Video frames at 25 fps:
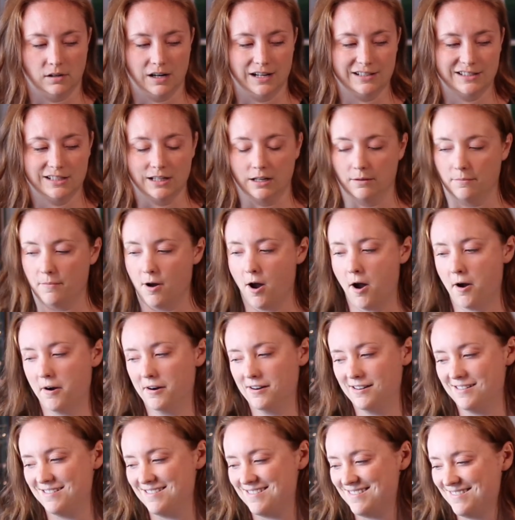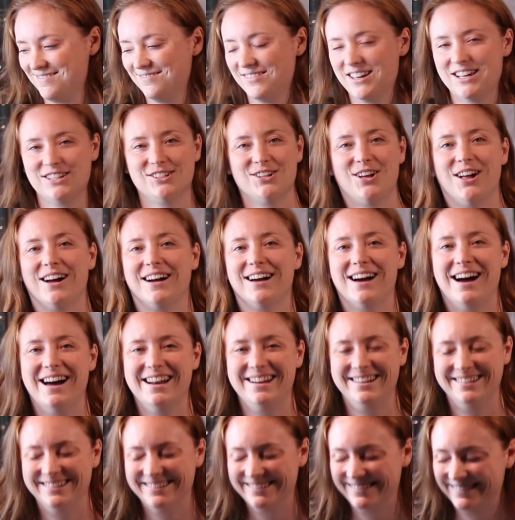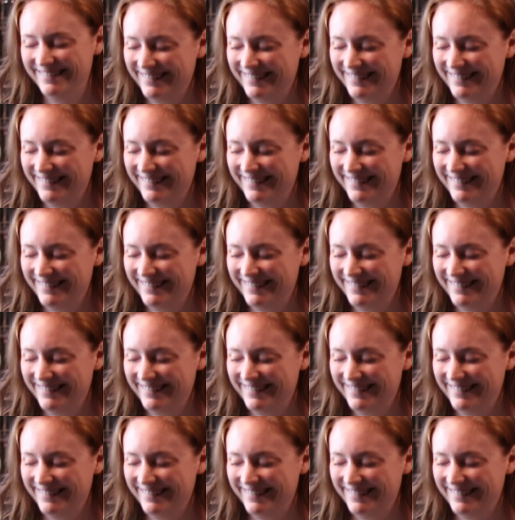That's it. That's all I got.